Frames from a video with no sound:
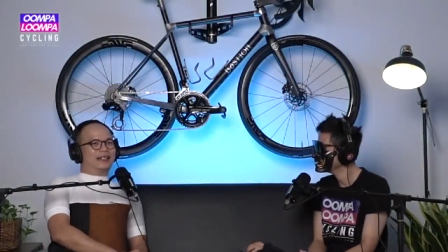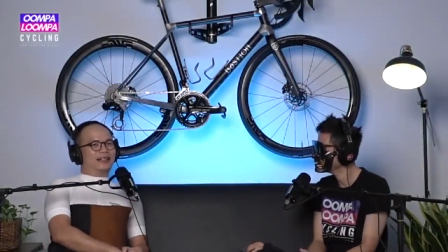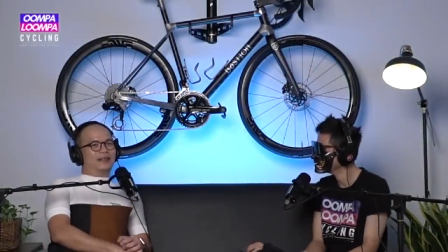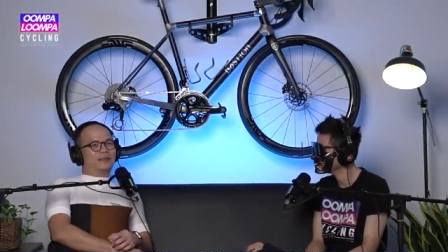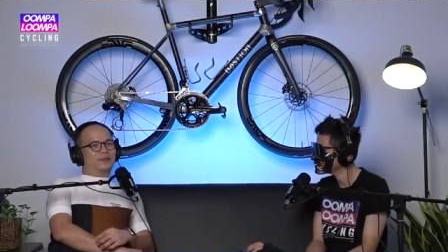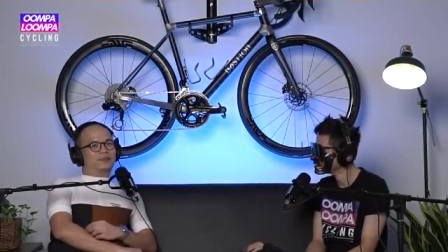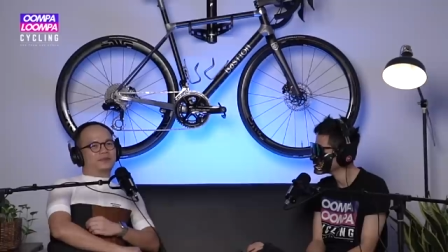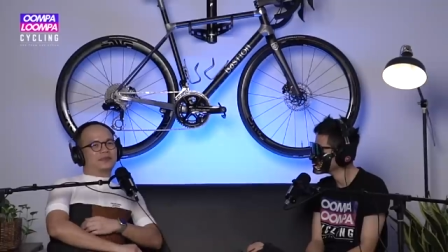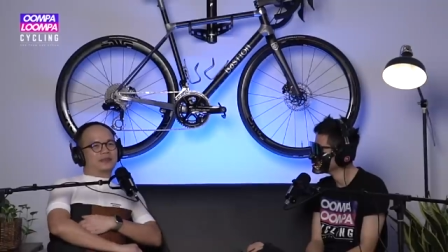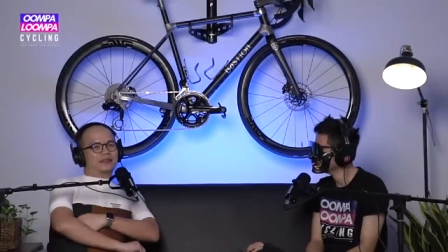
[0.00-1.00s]
um,
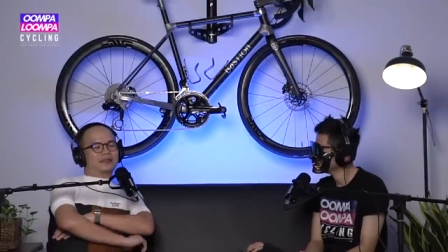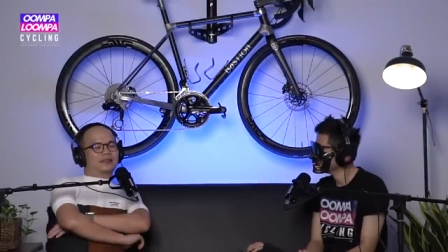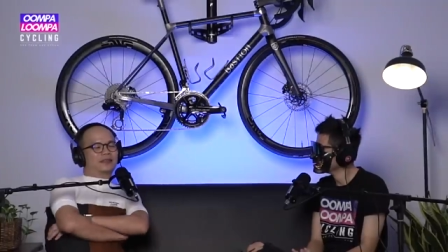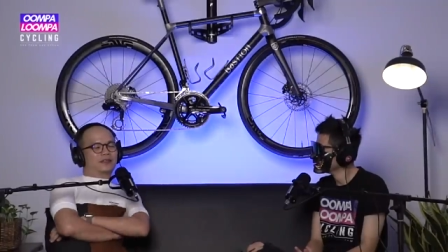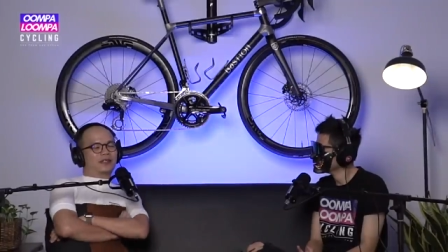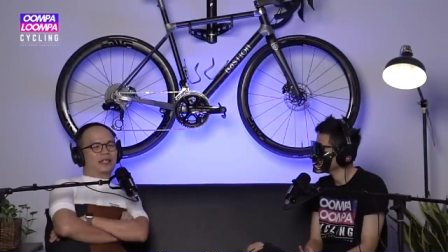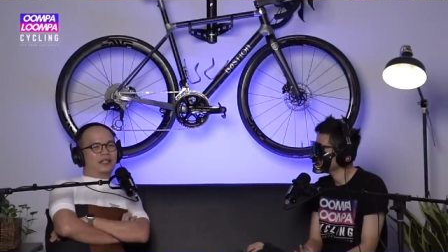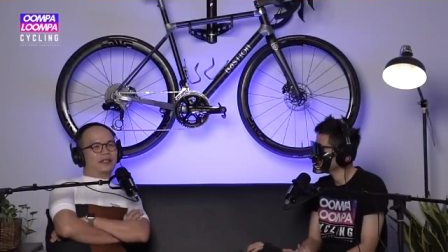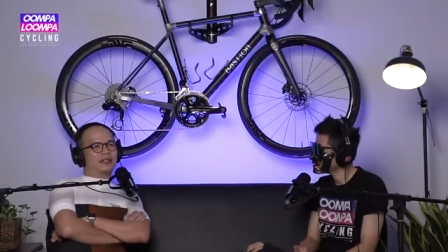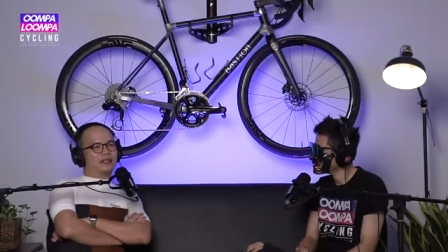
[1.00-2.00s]

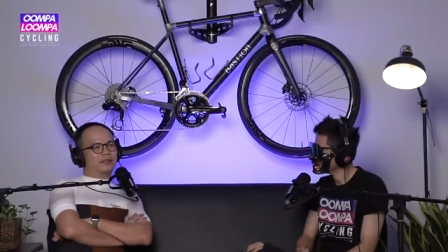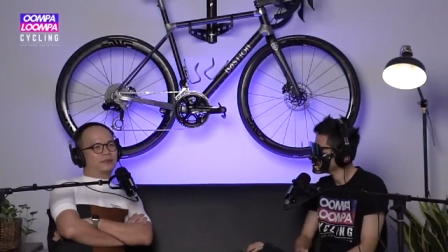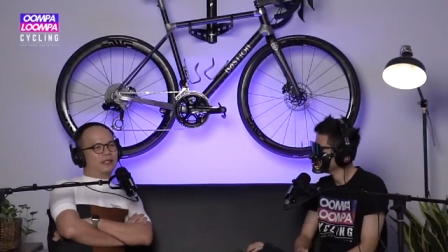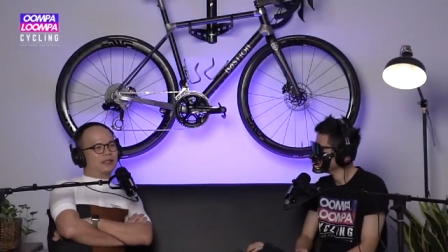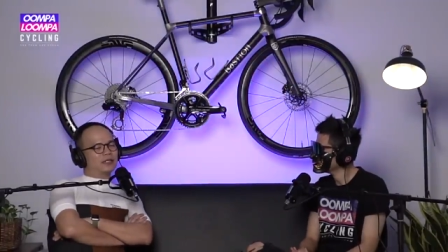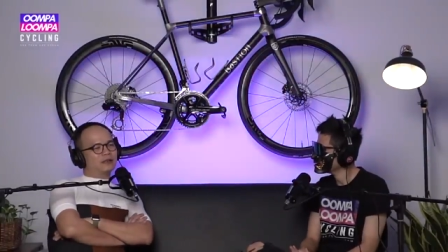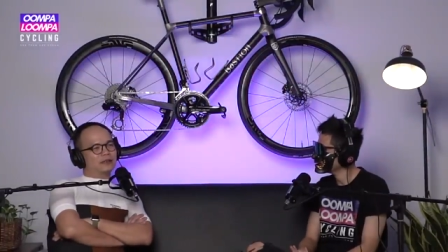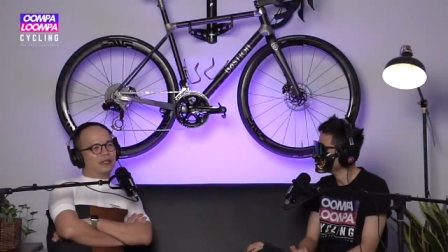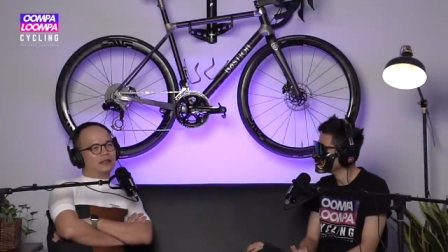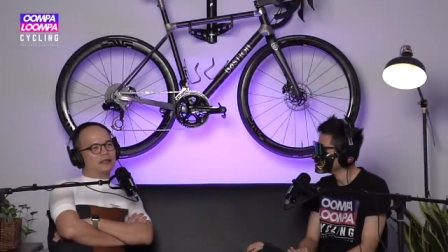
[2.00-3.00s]
okay. Um, I think
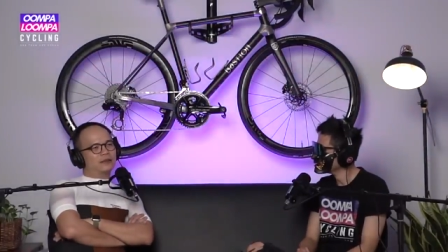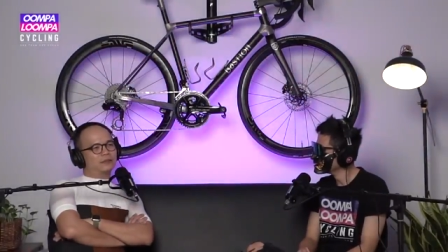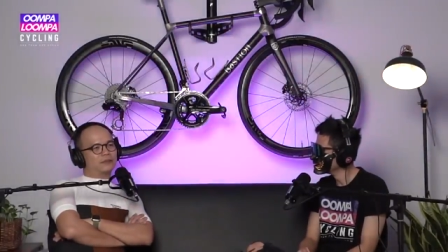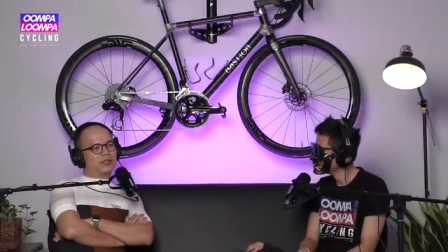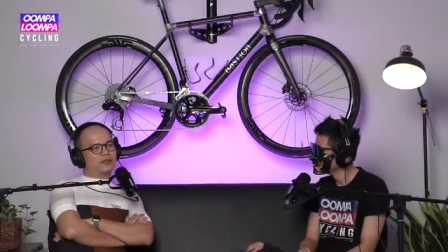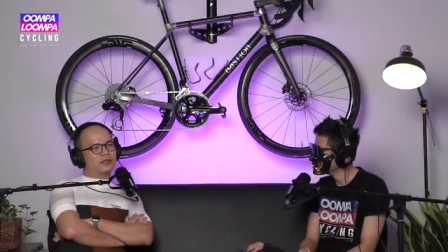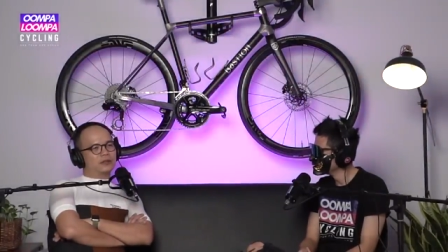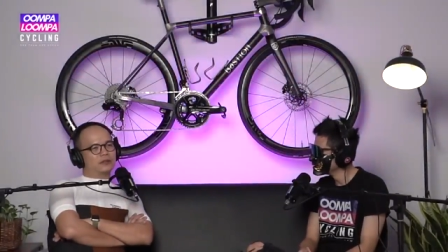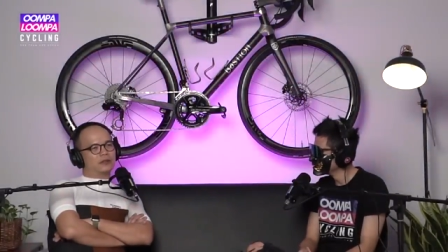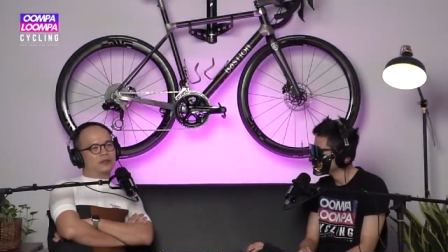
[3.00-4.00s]
I think
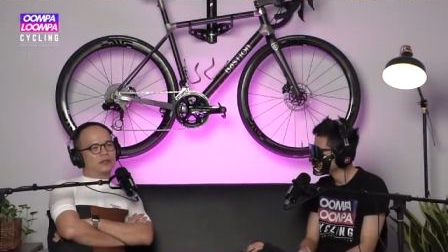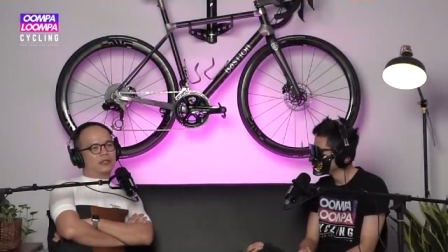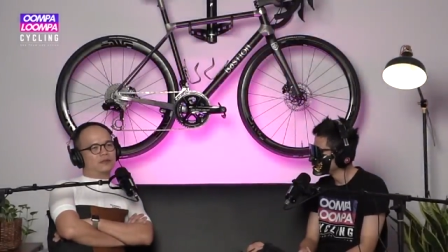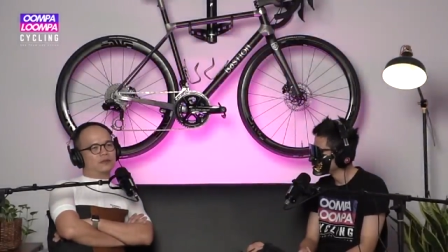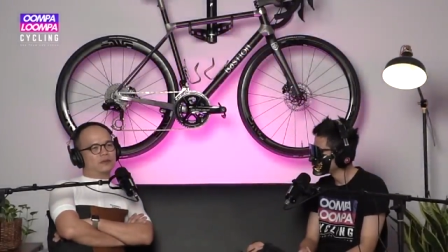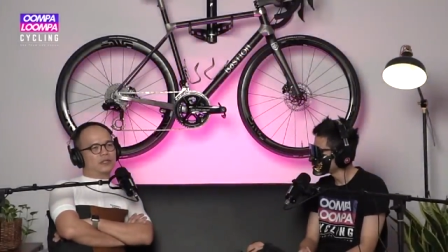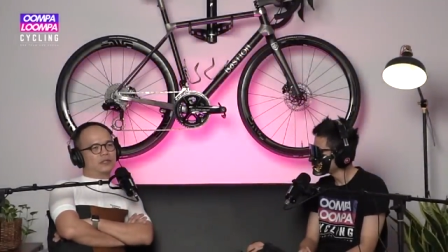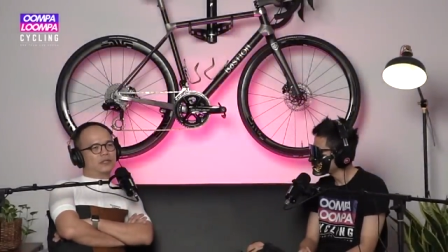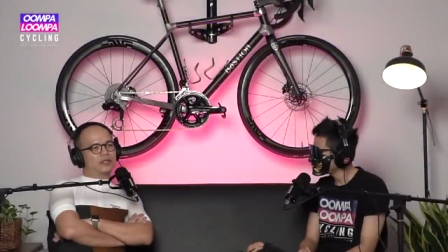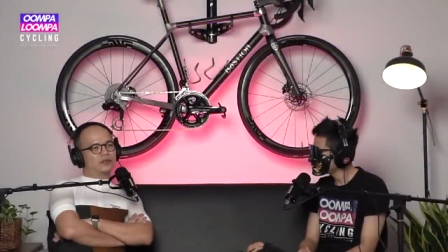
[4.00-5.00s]
Bastion gives you
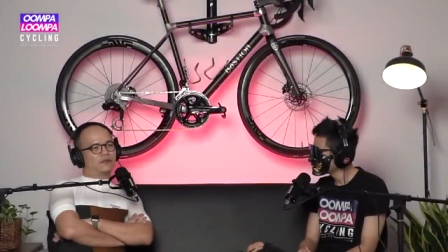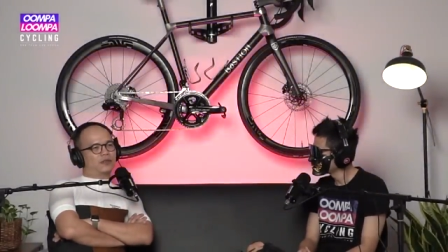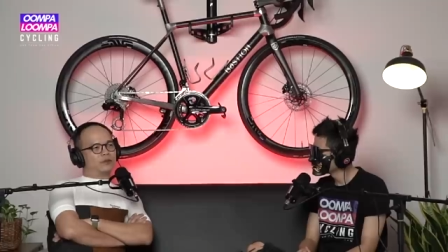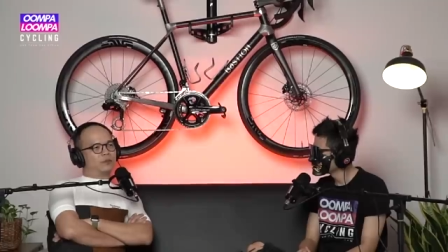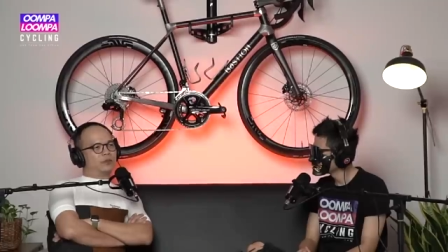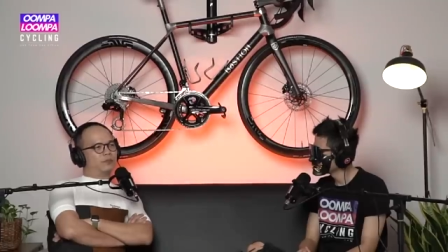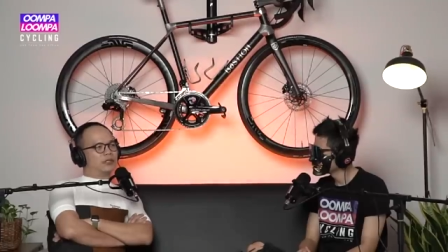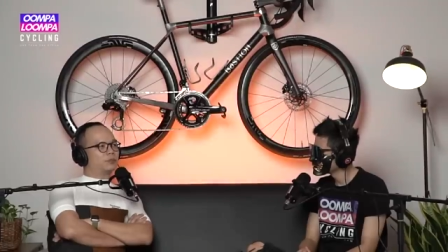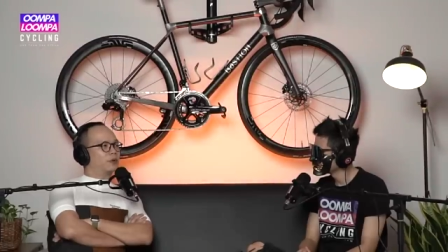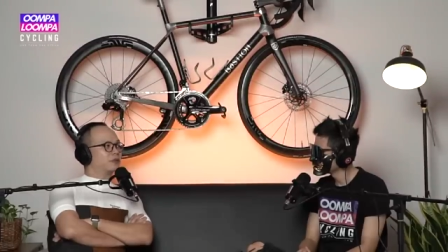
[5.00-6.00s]
this sense of very
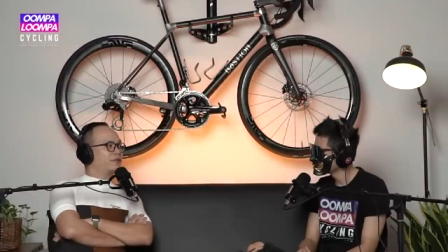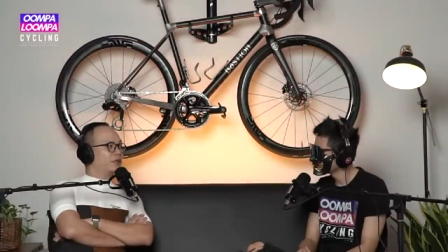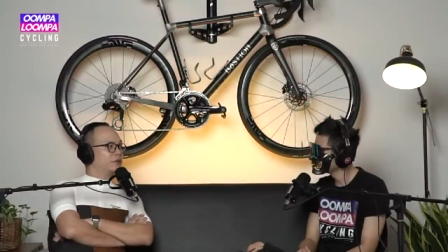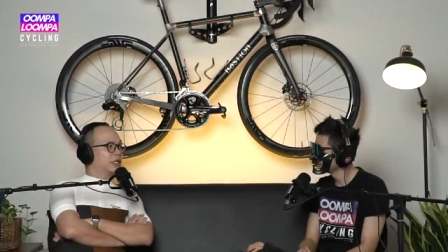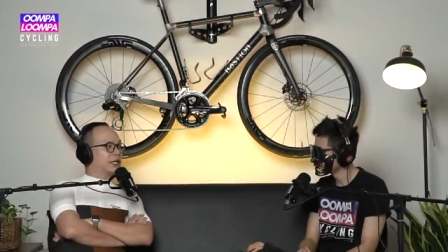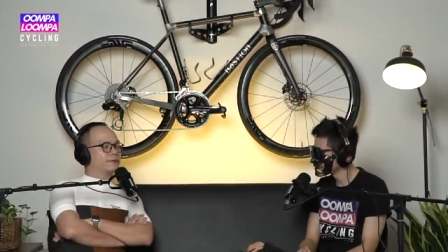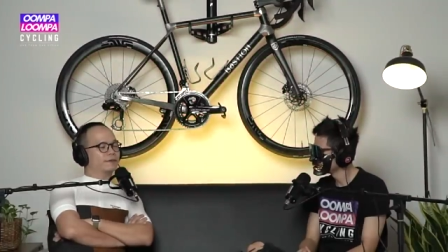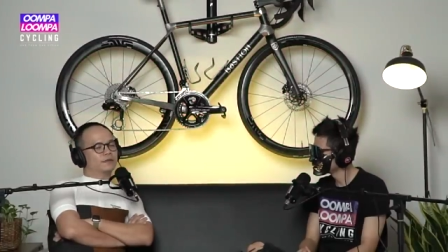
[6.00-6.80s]
bespoke feel lah.